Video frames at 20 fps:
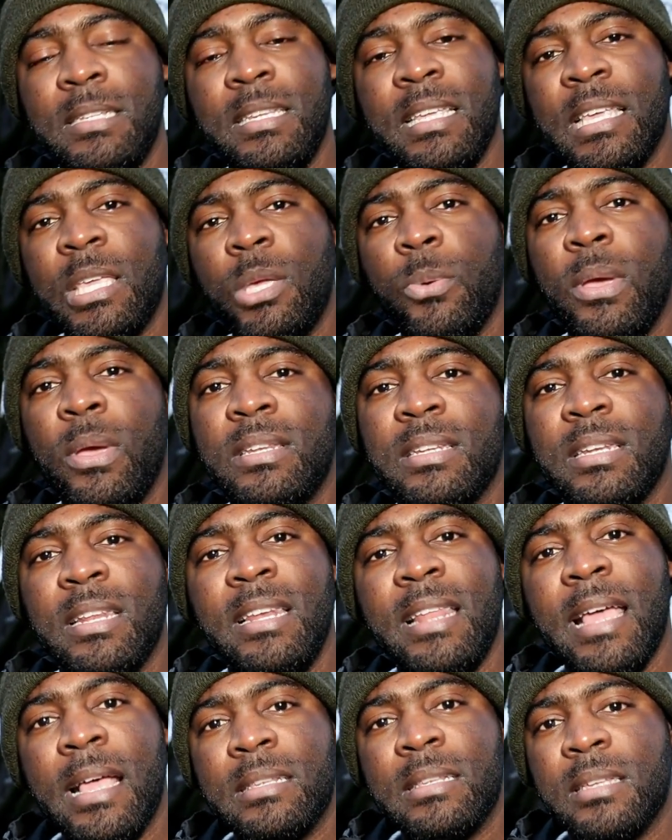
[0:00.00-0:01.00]
take you into the
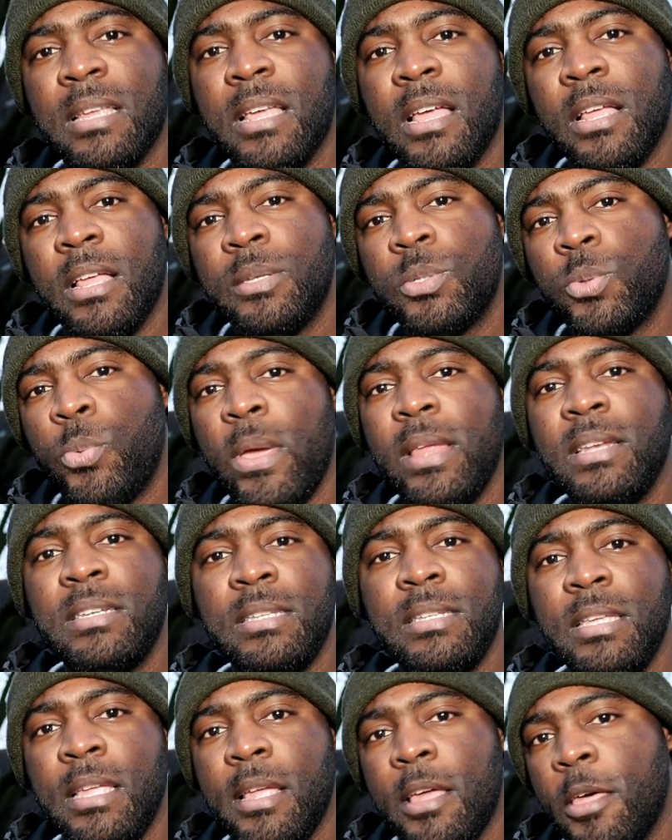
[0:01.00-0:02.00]
next
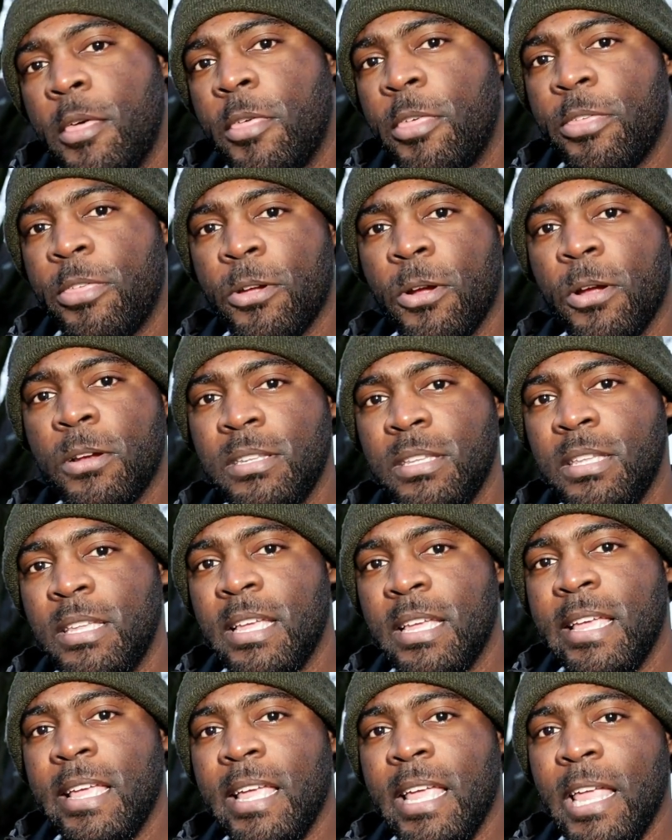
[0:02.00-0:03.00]
20, 30,
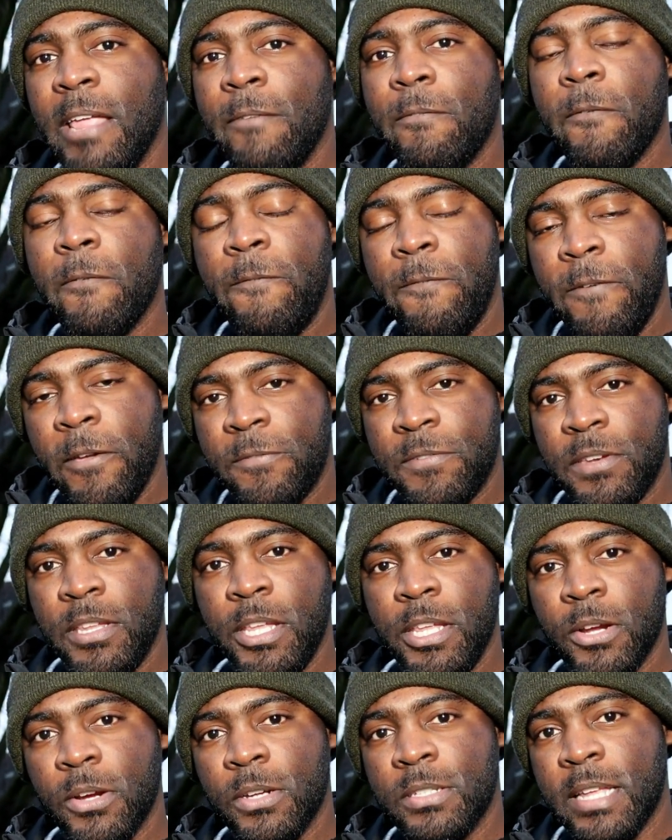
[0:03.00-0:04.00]
even 50
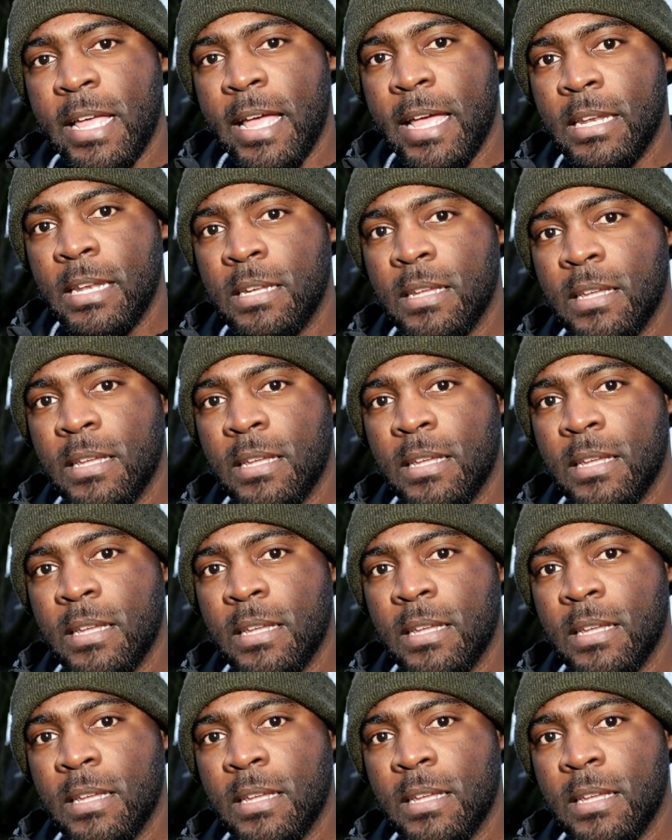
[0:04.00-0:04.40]
years ahead?